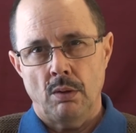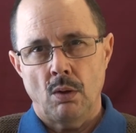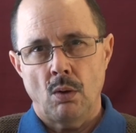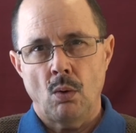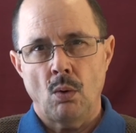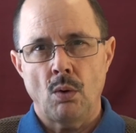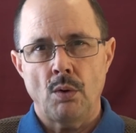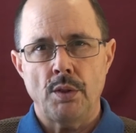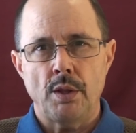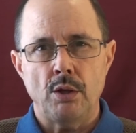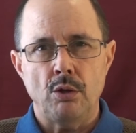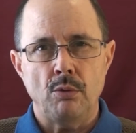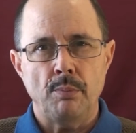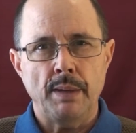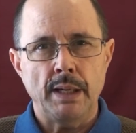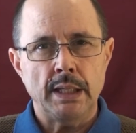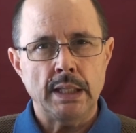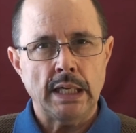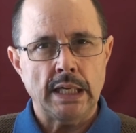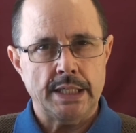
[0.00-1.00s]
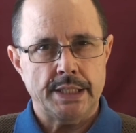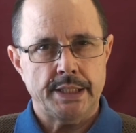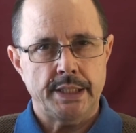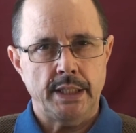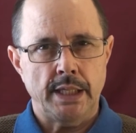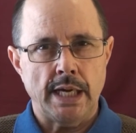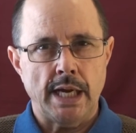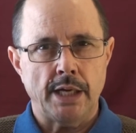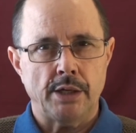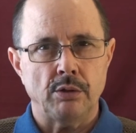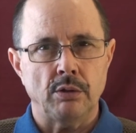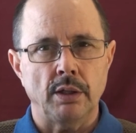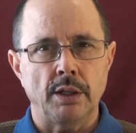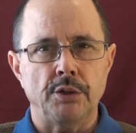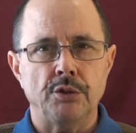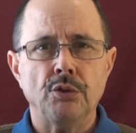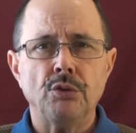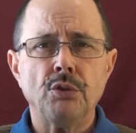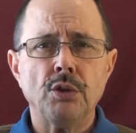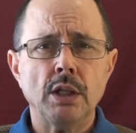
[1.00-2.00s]
or that you may not see accurately.
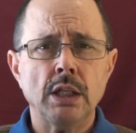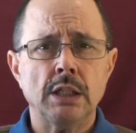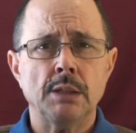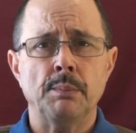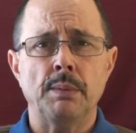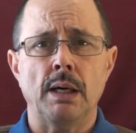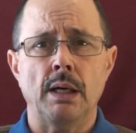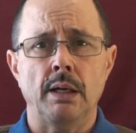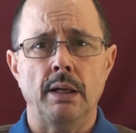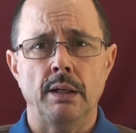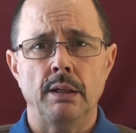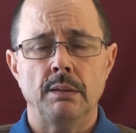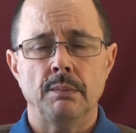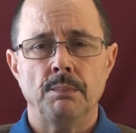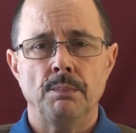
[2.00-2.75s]
Just think about it,